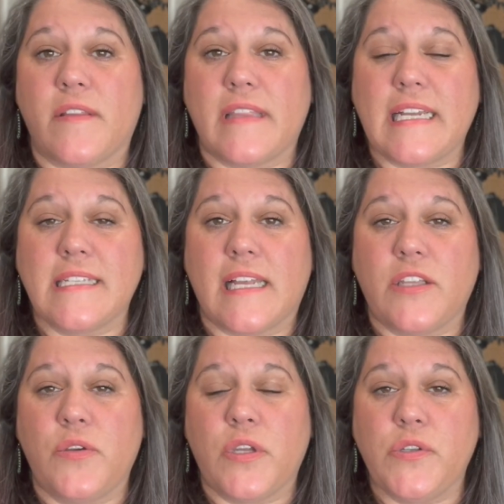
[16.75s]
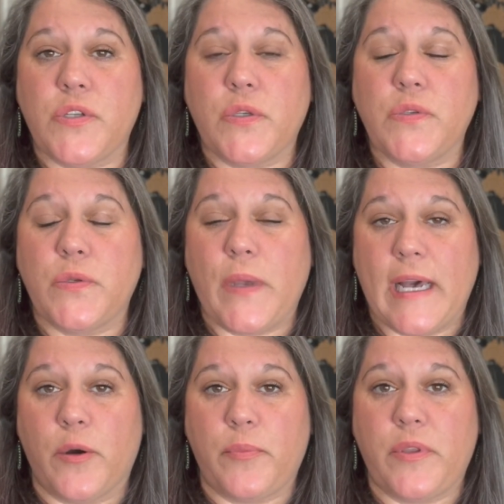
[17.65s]
on things that you can do to
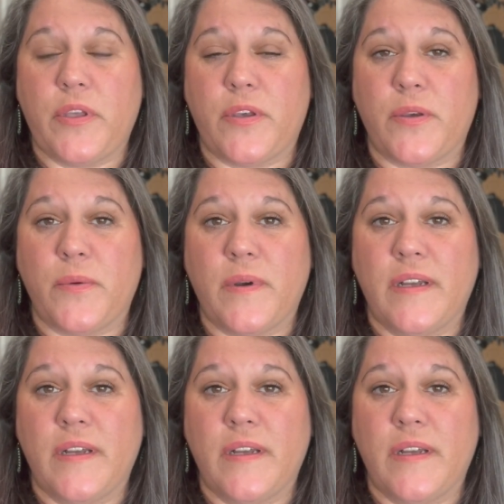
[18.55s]
help you